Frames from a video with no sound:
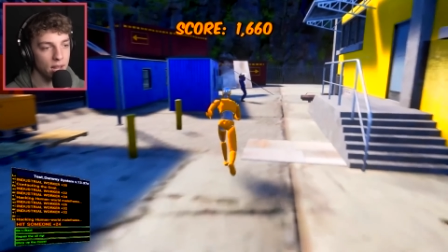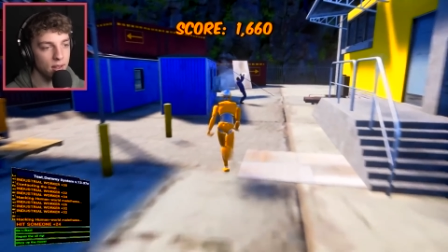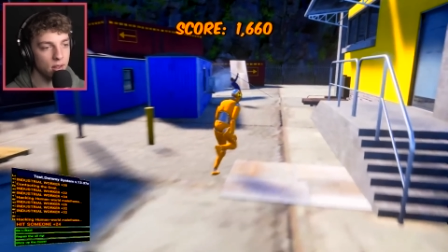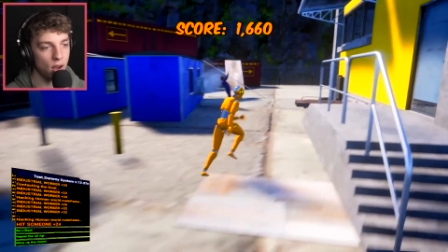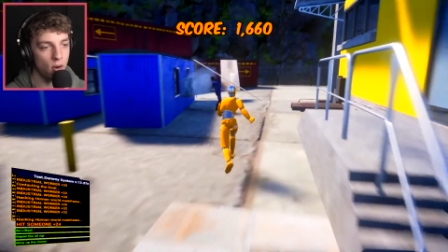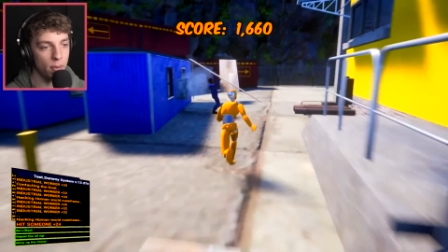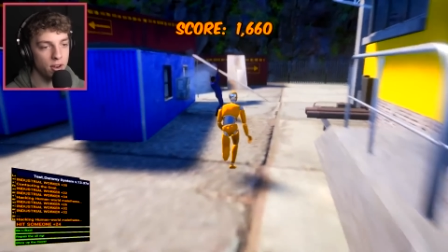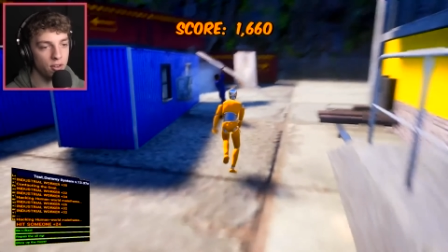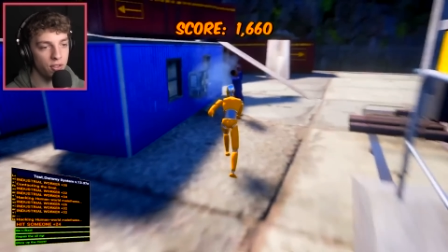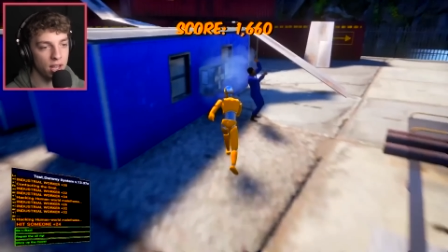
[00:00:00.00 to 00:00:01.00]
I guess there's a whole
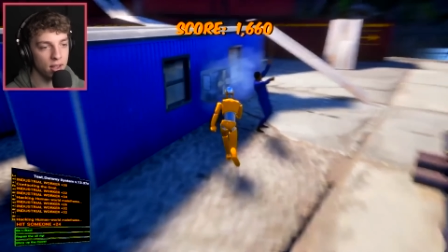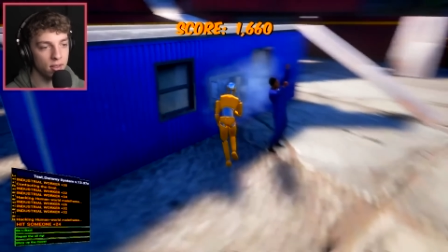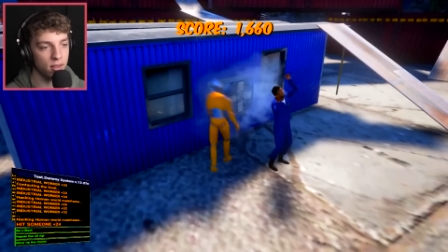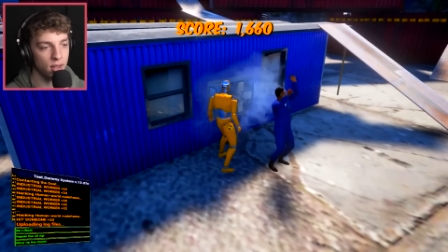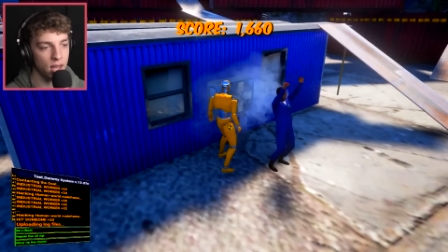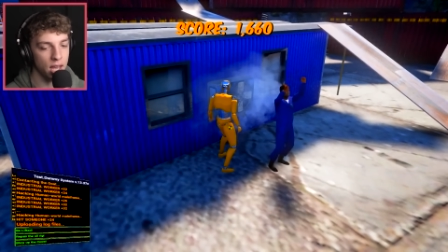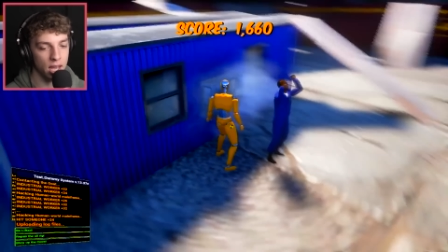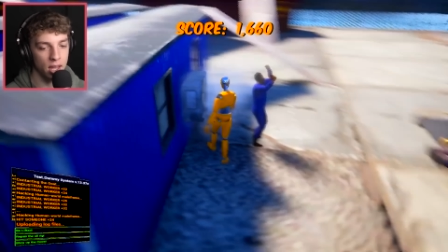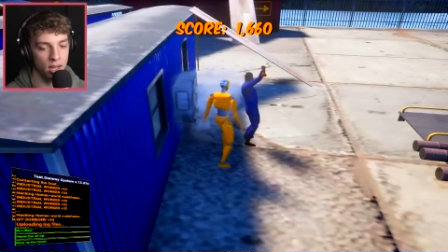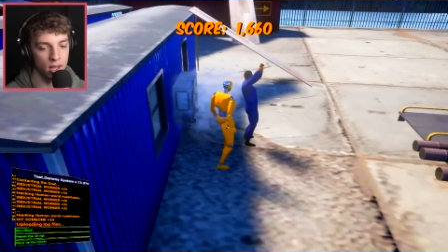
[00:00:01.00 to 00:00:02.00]
bunch of things
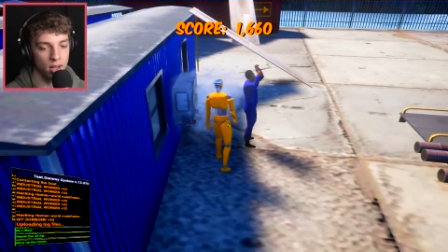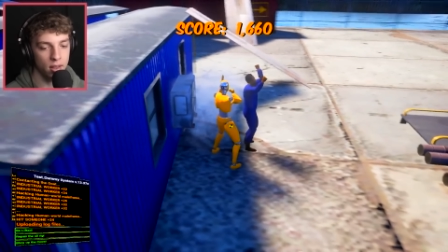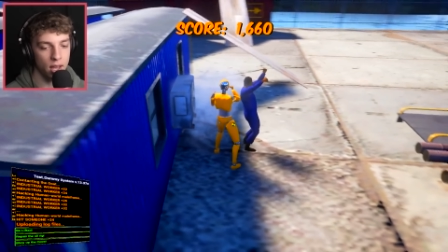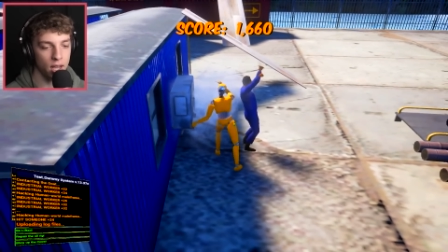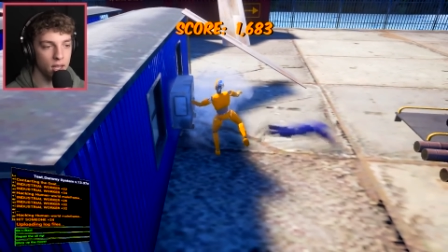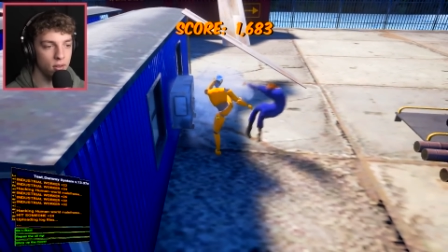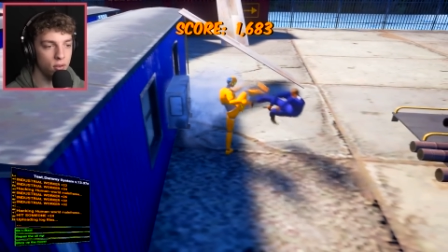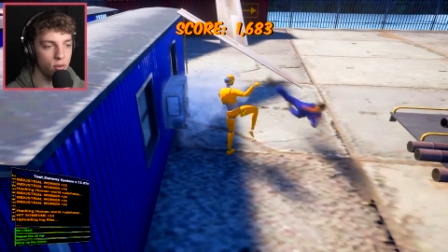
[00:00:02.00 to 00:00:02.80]
here that can